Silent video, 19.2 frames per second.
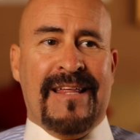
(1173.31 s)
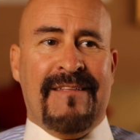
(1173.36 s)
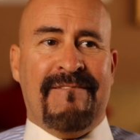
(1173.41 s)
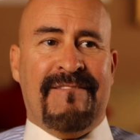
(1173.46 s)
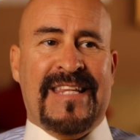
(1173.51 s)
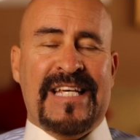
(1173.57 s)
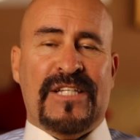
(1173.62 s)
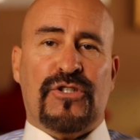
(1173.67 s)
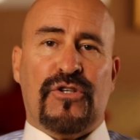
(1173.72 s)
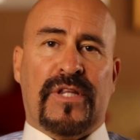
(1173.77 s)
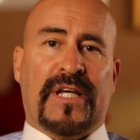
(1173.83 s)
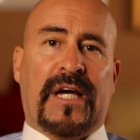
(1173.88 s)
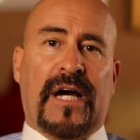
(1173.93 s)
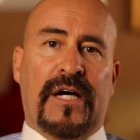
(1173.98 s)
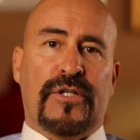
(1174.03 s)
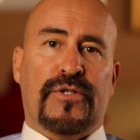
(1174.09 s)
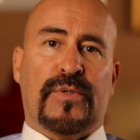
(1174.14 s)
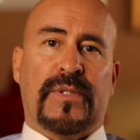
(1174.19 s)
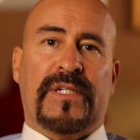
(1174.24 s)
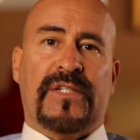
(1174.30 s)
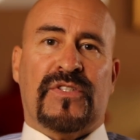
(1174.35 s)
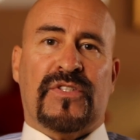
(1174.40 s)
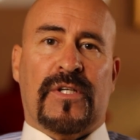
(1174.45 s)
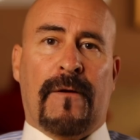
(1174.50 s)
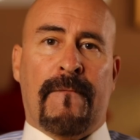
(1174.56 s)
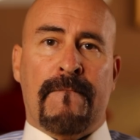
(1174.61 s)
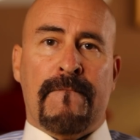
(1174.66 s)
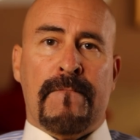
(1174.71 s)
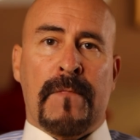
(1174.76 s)
These are the countries
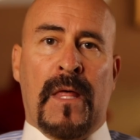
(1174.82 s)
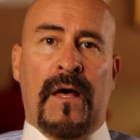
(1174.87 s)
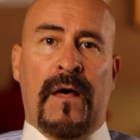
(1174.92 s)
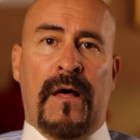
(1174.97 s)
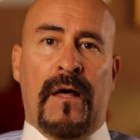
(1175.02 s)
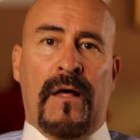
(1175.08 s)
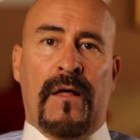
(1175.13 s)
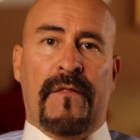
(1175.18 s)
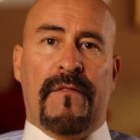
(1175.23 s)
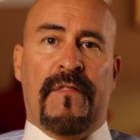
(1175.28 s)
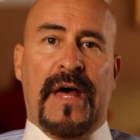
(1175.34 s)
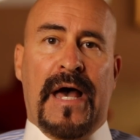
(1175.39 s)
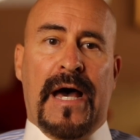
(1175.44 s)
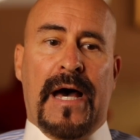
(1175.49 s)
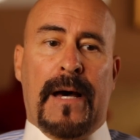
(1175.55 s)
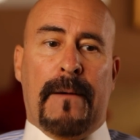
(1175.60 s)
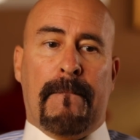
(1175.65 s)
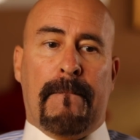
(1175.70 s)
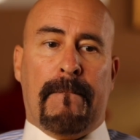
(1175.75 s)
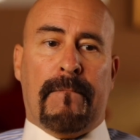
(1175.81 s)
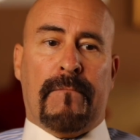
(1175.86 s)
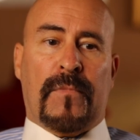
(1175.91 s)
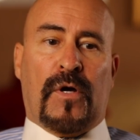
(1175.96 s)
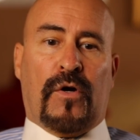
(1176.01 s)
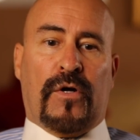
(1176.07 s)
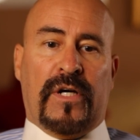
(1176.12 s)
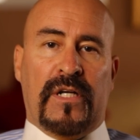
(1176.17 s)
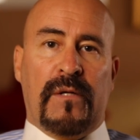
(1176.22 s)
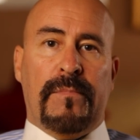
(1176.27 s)
that
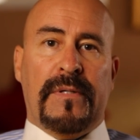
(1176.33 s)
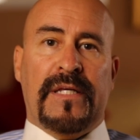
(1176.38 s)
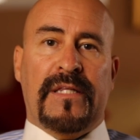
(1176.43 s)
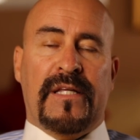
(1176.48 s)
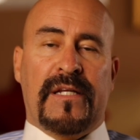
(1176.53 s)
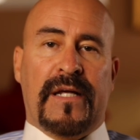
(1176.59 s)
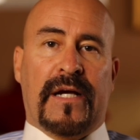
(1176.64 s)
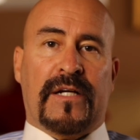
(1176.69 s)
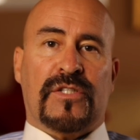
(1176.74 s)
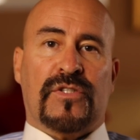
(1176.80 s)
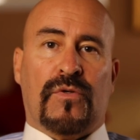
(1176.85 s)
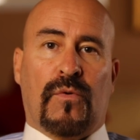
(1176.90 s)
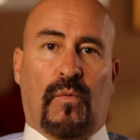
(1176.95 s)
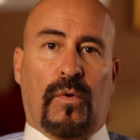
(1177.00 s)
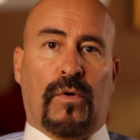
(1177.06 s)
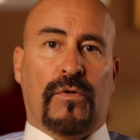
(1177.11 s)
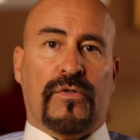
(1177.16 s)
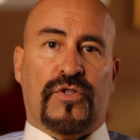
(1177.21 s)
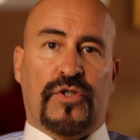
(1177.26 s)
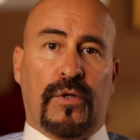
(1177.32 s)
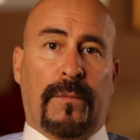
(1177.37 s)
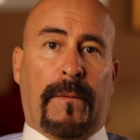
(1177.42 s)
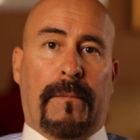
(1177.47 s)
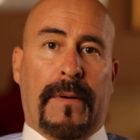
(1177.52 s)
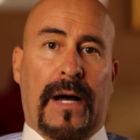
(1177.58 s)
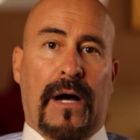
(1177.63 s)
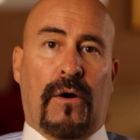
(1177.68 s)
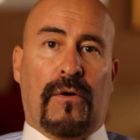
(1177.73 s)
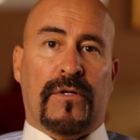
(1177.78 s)
are going to be the next world
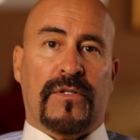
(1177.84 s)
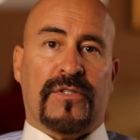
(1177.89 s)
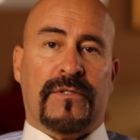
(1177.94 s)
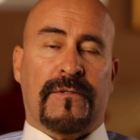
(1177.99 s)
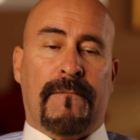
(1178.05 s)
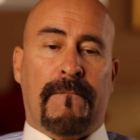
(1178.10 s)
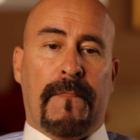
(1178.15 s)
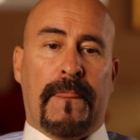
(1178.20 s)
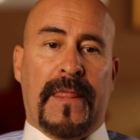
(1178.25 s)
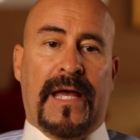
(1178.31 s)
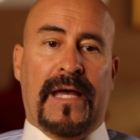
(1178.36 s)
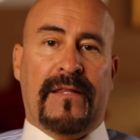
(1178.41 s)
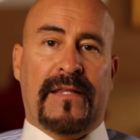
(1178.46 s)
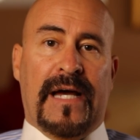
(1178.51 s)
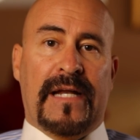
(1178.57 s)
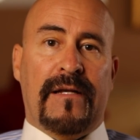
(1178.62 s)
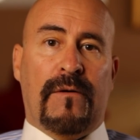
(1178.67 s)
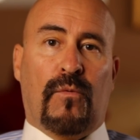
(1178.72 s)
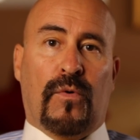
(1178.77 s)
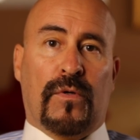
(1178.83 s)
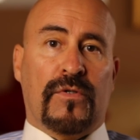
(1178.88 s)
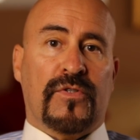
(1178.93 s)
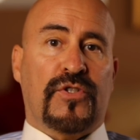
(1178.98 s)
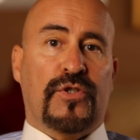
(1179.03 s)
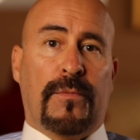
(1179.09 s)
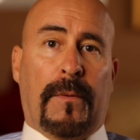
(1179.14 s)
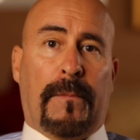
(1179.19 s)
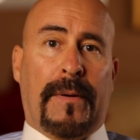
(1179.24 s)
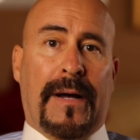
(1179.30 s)
superpowers. And that world
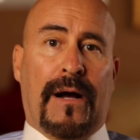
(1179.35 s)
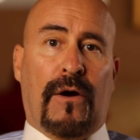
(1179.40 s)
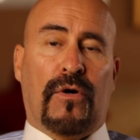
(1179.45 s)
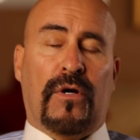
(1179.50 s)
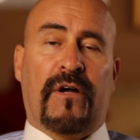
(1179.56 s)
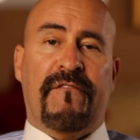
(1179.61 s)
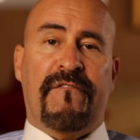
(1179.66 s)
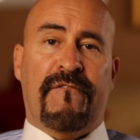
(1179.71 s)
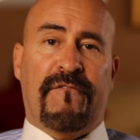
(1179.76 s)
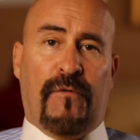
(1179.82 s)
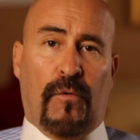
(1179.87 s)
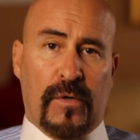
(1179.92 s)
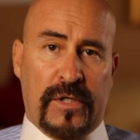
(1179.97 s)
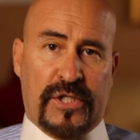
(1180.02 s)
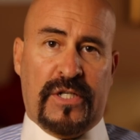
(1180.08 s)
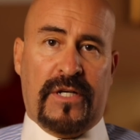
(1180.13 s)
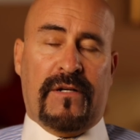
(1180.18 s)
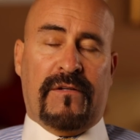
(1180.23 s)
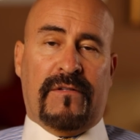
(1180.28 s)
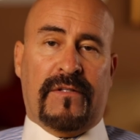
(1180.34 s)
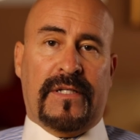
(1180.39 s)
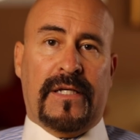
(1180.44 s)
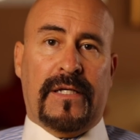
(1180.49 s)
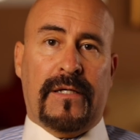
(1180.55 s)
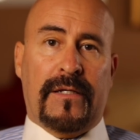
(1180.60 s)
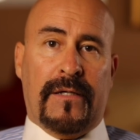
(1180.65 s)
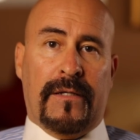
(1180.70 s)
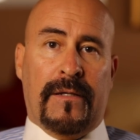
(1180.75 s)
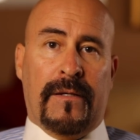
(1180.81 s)
superpower,
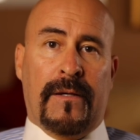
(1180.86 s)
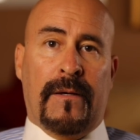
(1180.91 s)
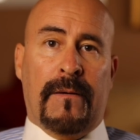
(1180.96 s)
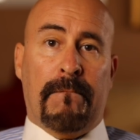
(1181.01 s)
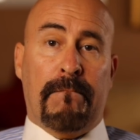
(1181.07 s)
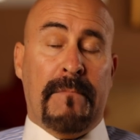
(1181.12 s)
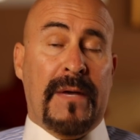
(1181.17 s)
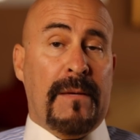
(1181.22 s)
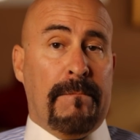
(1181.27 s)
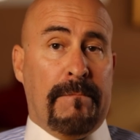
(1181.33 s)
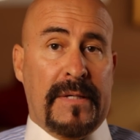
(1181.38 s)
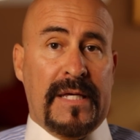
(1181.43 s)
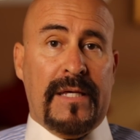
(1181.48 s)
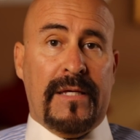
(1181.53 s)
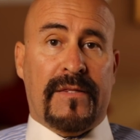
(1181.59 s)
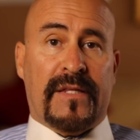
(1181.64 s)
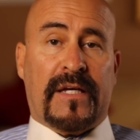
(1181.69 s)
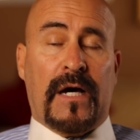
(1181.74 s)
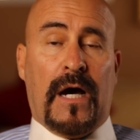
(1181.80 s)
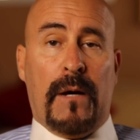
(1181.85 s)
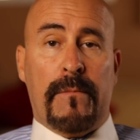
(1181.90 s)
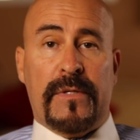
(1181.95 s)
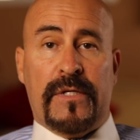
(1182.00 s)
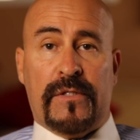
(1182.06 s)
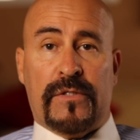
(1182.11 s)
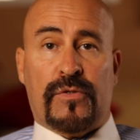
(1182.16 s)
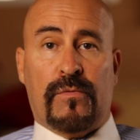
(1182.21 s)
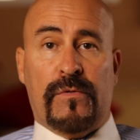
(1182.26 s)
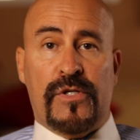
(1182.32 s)
unfortunately, may be the
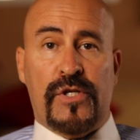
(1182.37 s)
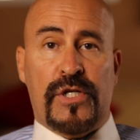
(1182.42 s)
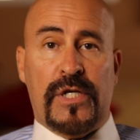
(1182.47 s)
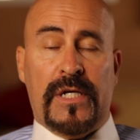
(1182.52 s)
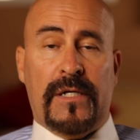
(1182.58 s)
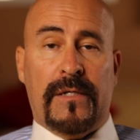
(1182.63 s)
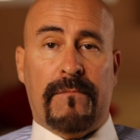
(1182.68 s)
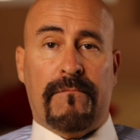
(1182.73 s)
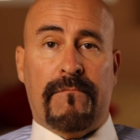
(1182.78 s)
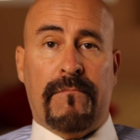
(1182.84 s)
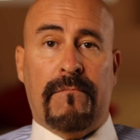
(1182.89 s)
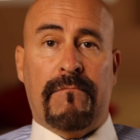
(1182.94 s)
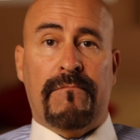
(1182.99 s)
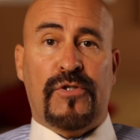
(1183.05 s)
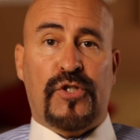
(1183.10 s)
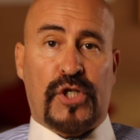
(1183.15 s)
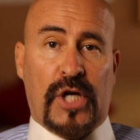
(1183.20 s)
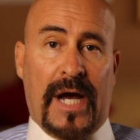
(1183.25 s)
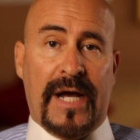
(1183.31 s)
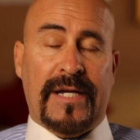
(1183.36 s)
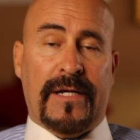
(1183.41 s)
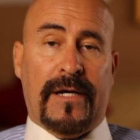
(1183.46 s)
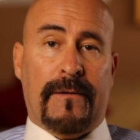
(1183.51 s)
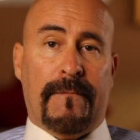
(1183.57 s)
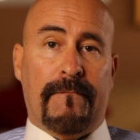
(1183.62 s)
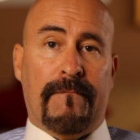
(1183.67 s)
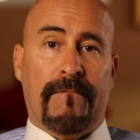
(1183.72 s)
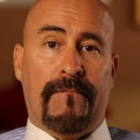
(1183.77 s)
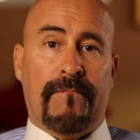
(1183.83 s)
communist regime, China,